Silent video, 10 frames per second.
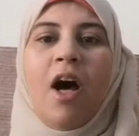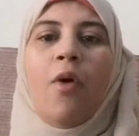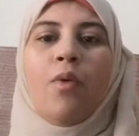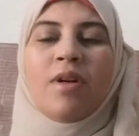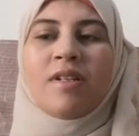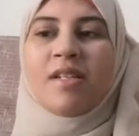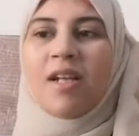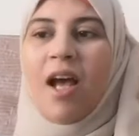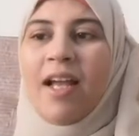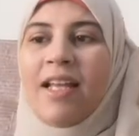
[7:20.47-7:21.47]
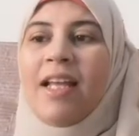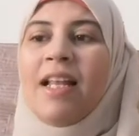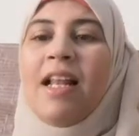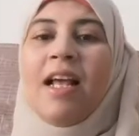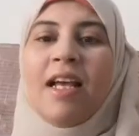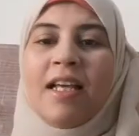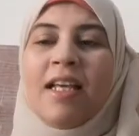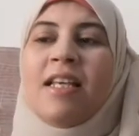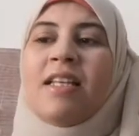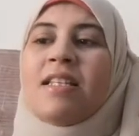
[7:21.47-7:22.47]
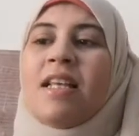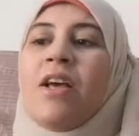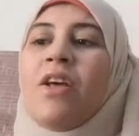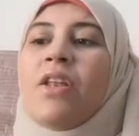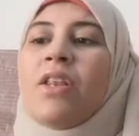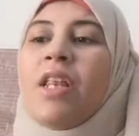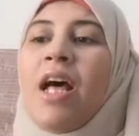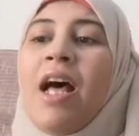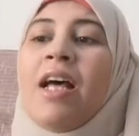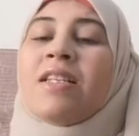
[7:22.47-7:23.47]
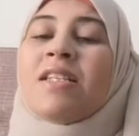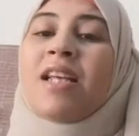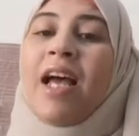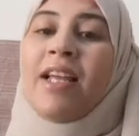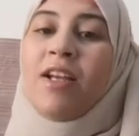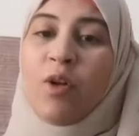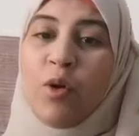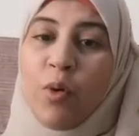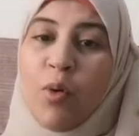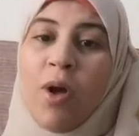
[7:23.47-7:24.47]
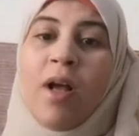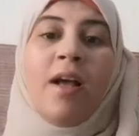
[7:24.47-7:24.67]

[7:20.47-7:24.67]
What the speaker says: Our cycle is the cyclopropene.